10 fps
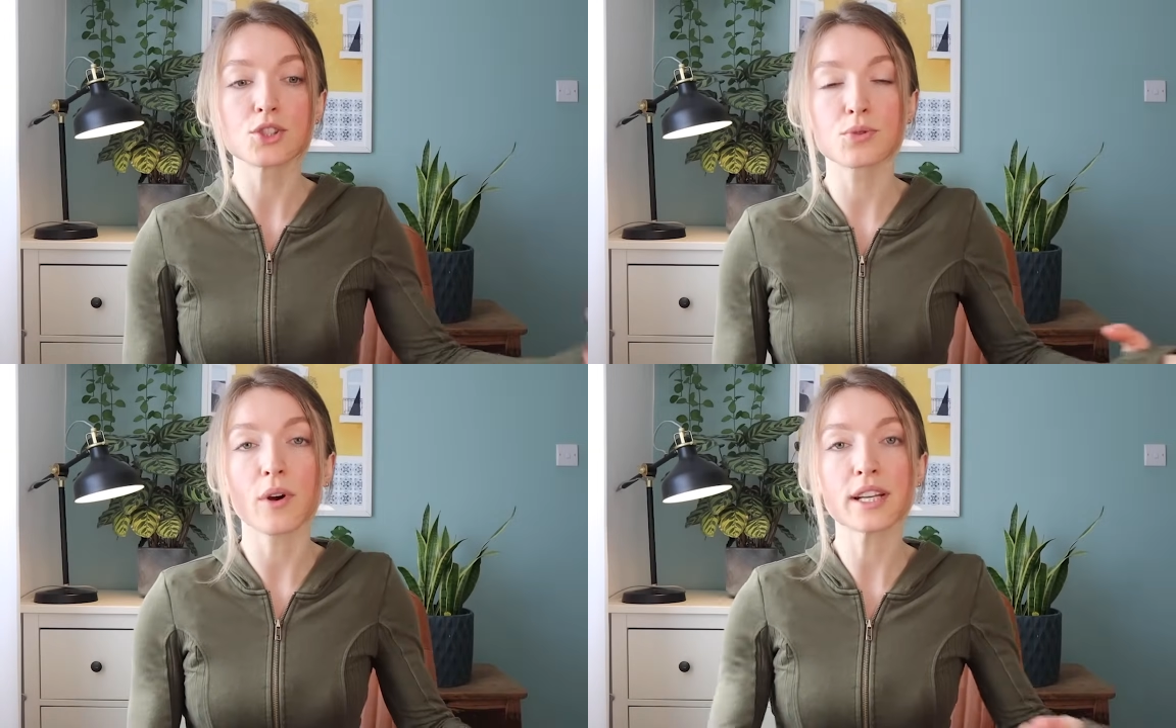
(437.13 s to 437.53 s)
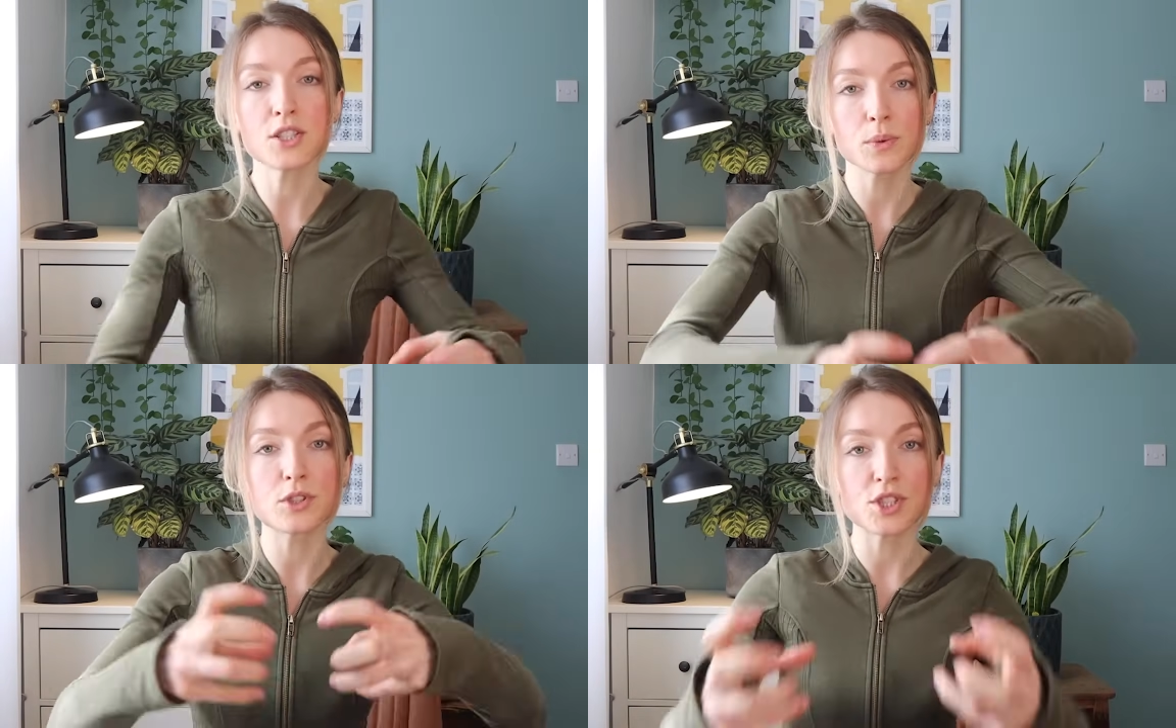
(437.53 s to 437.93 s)
trying
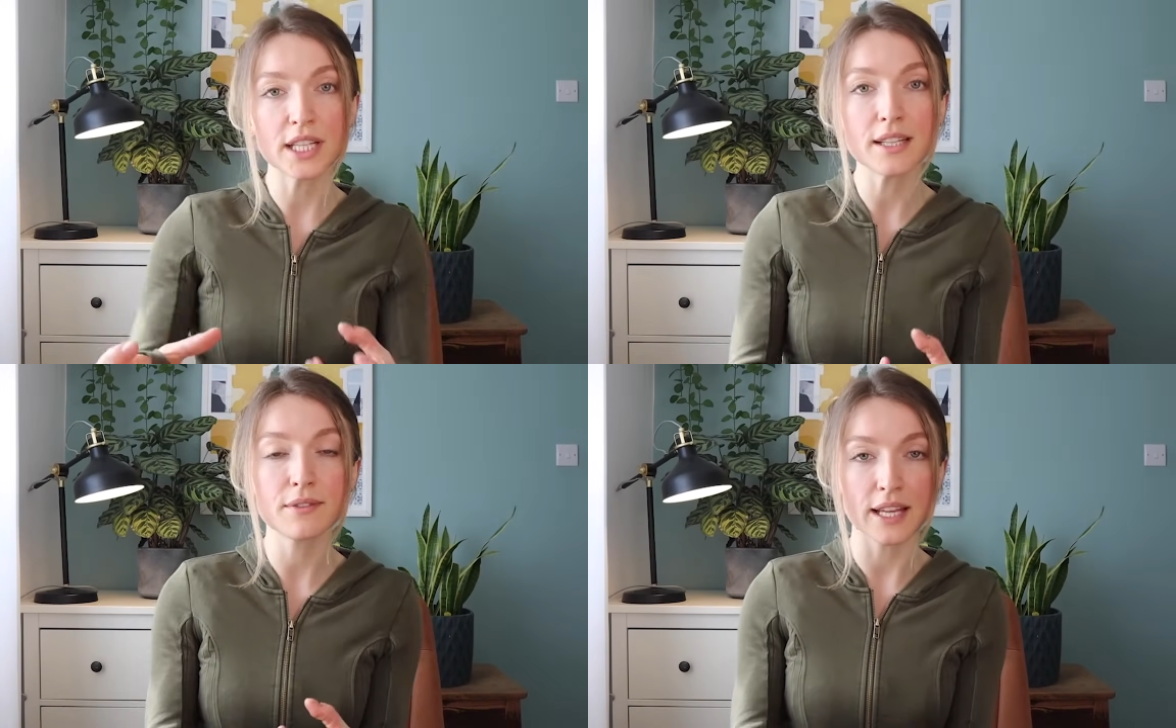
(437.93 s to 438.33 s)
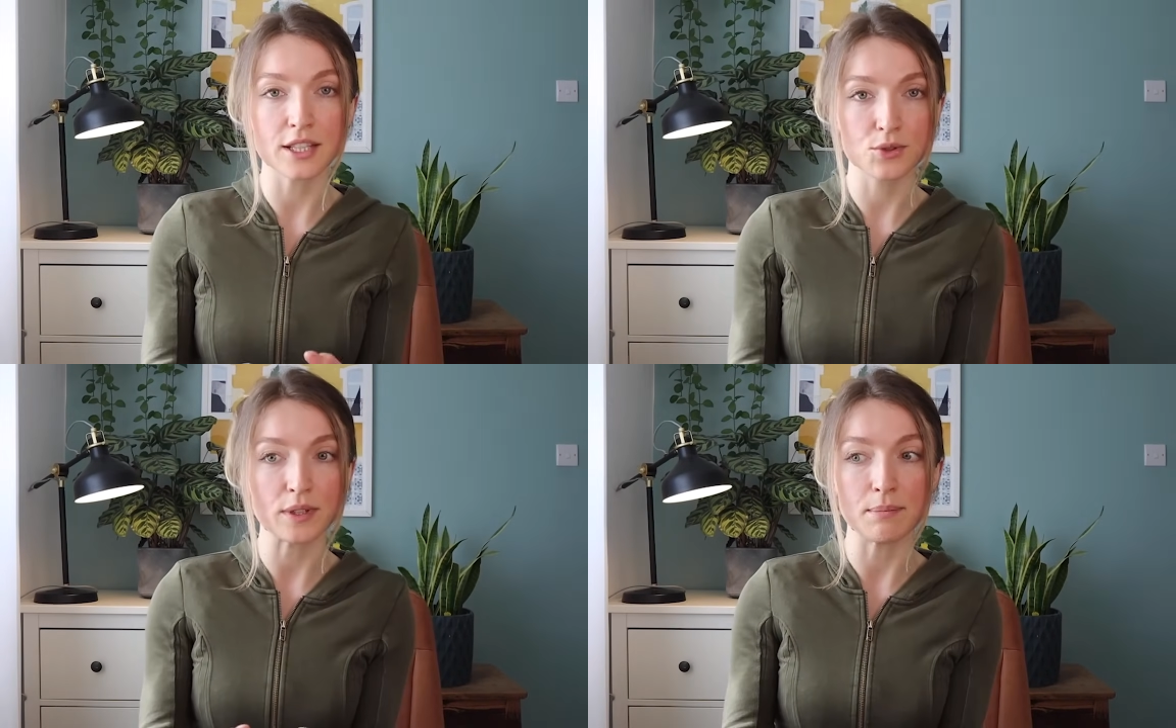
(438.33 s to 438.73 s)
to achieve
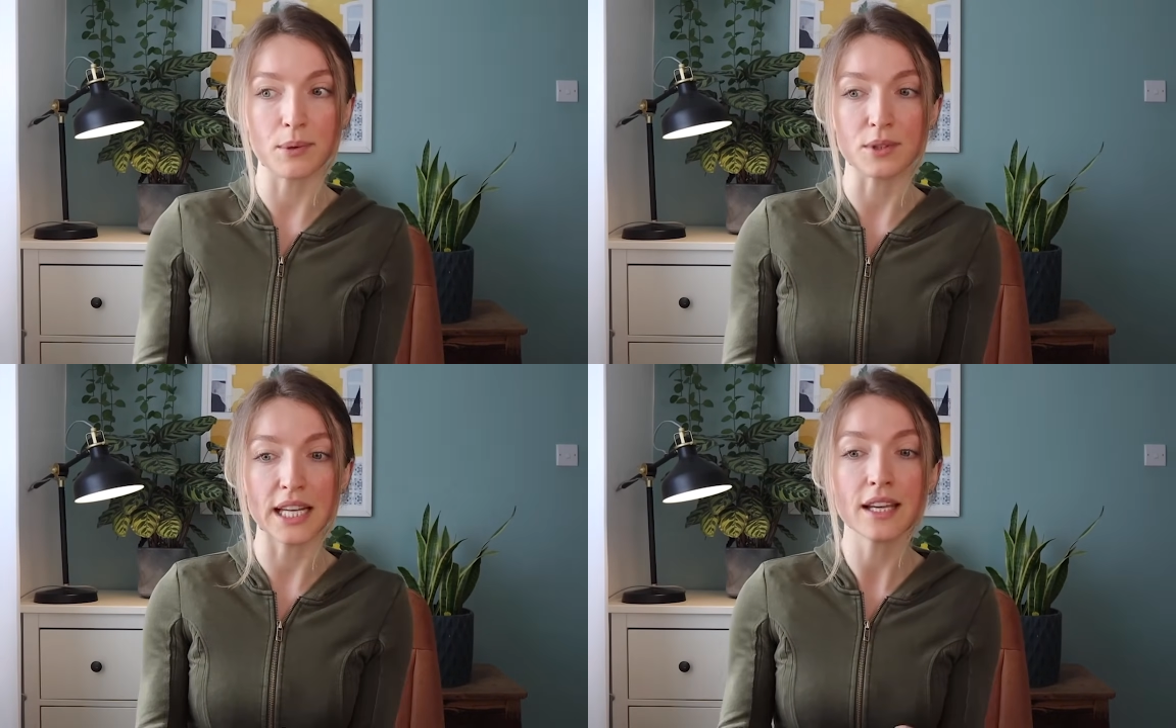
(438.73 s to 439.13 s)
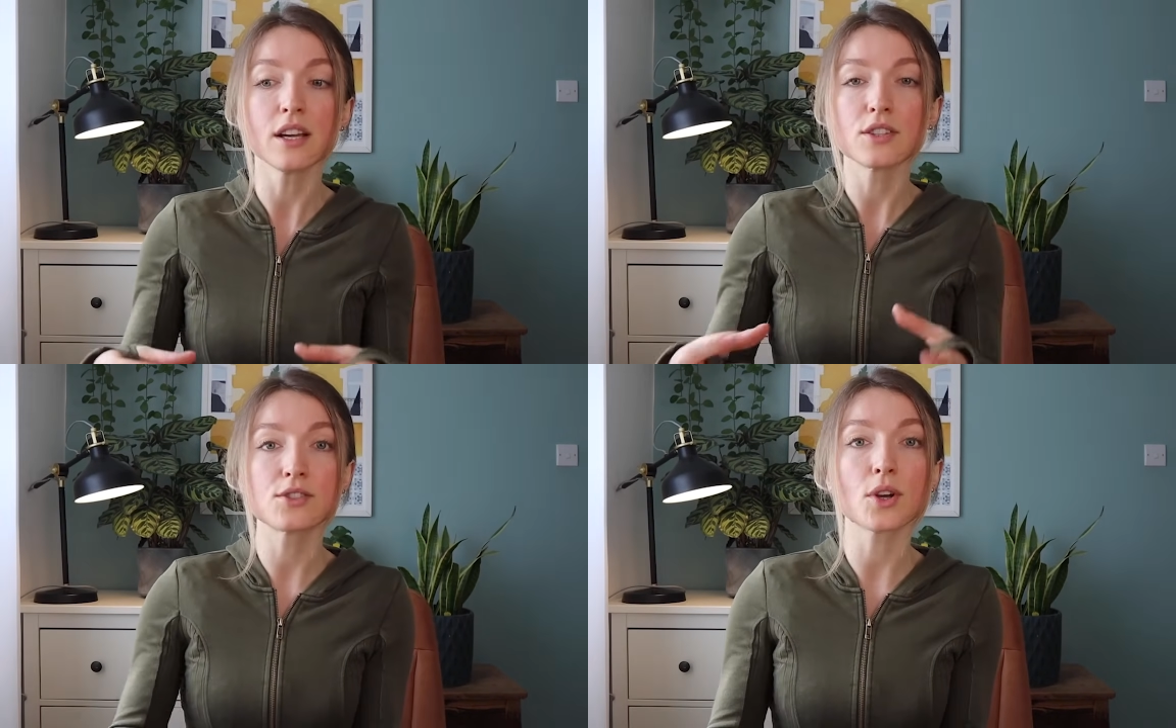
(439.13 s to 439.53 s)
their dream body
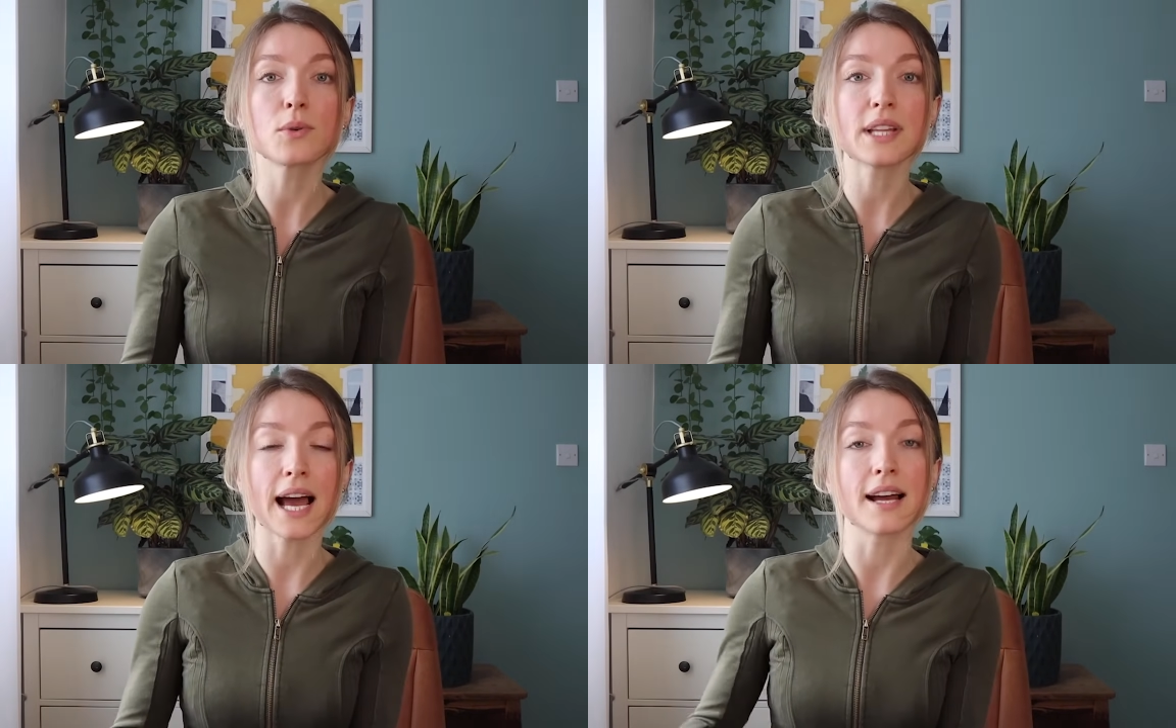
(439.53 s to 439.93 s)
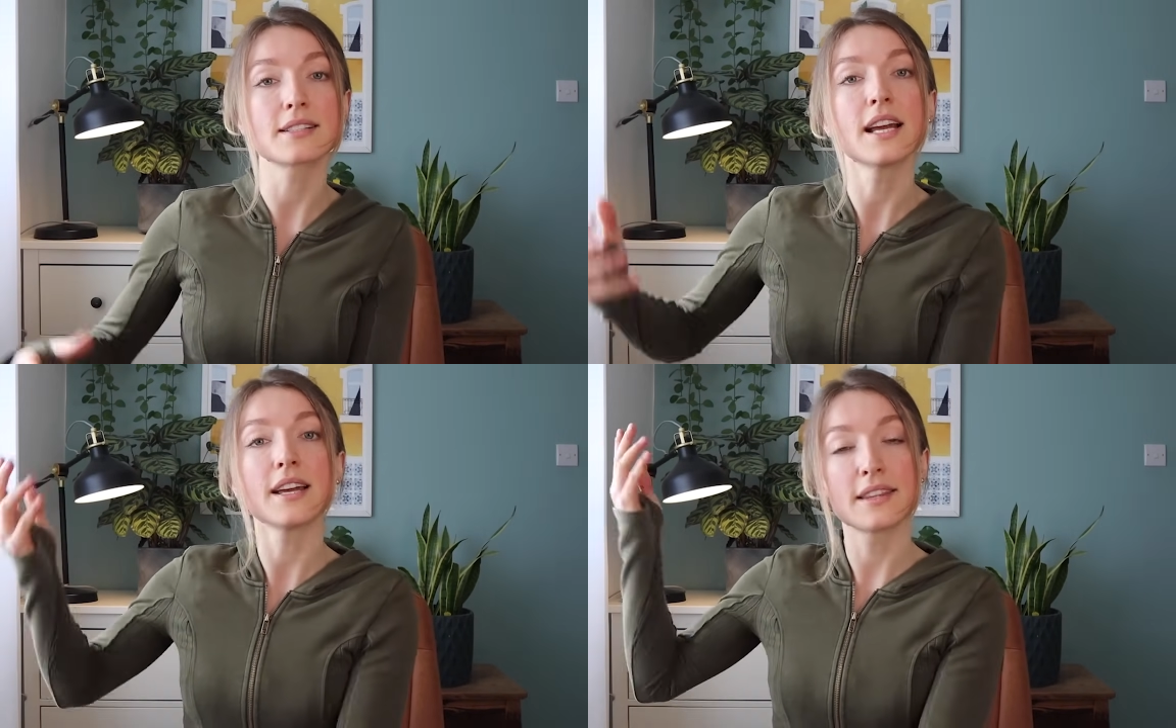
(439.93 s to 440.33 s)
so that